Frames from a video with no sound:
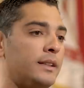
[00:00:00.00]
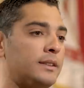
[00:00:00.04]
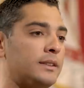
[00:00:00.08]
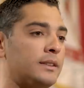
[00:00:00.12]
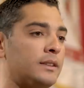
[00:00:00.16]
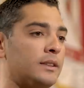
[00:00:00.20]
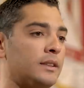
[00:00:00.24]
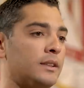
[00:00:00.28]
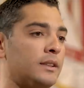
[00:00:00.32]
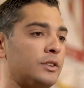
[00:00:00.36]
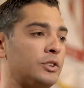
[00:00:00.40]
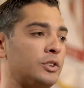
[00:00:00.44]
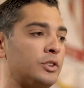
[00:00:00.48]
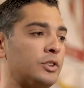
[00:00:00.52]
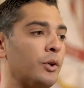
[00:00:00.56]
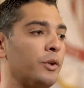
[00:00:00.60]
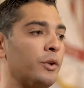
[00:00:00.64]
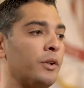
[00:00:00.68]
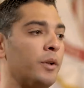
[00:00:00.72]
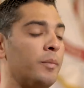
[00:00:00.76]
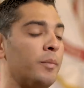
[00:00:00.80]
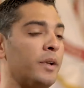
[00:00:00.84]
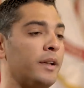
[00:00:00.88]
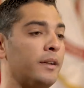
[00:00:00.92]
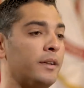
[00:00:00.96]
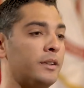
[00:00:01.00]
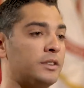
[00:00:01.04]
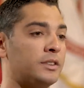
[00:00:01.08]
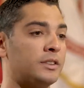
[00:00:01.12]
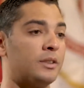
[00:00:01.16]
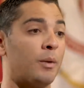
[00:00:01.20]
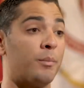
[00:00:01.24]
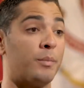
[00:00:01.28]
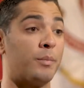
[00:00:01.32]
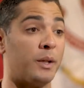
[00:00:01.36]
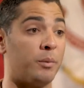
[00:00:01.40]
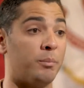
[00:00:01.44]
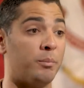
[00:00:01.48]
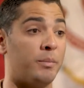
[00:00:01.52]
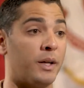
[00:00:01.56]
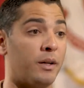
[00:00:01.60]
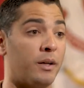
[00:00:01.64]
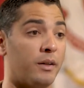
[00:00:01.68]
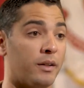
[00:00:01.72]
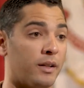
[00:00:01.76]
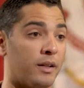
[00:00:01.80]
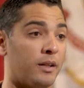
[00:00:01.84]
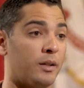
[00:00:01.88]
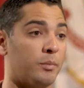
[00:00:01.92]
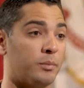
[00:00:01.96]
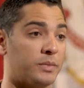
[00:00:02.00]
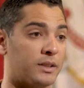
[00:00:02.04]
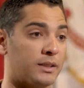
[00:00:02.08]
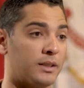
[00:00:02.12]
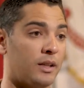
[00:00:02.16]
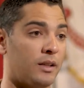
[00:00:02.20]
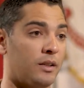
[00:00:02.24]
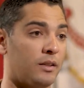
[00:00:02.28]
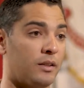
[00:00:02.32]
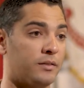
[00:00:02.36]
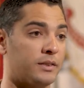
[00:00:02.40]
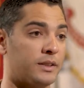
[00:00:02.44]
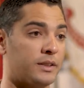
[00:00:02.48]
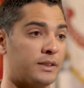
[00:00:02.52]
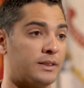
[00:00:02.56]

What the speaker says: It's to show them that there's something bigger than themselves.